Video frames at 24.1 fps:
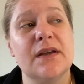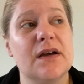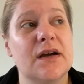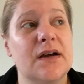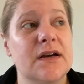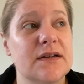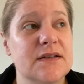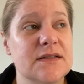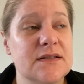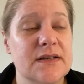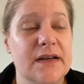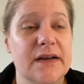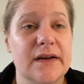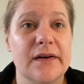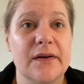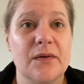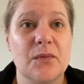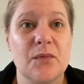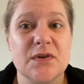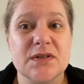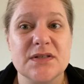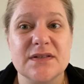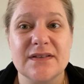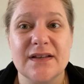I decided it
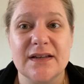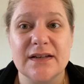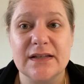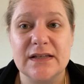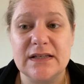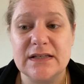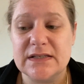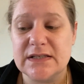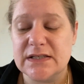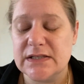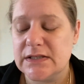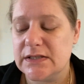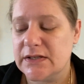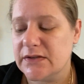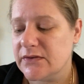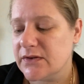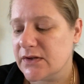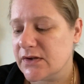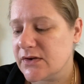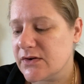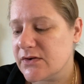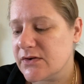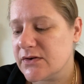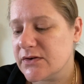wasn't that easy in the
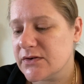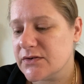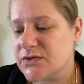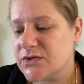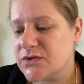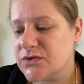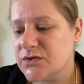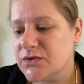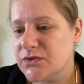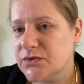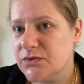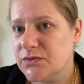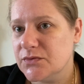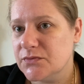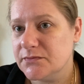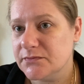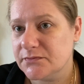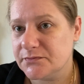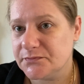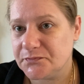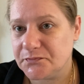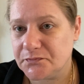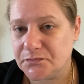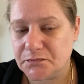car to do
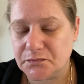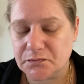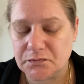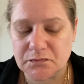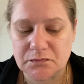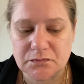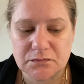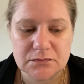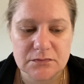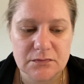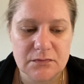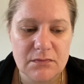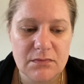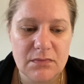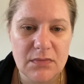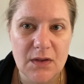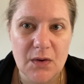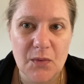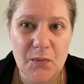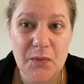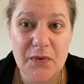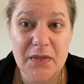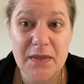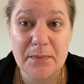
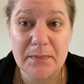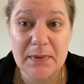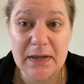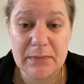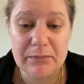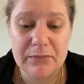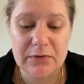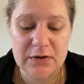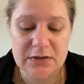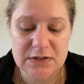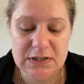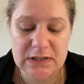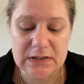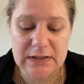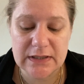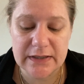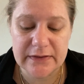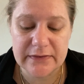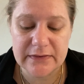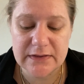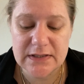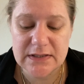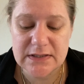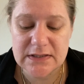with a big project
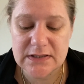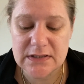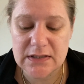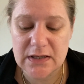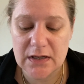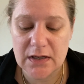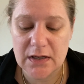like this.